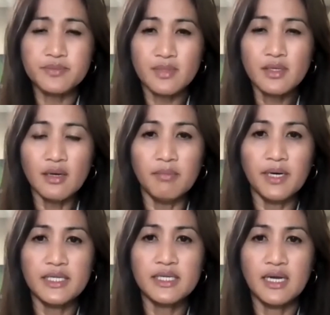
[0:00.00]

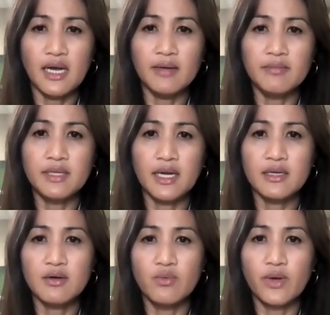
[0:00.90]
But I'm not
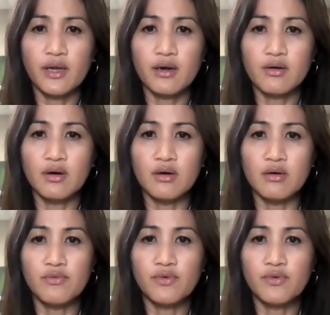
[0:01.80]
aware of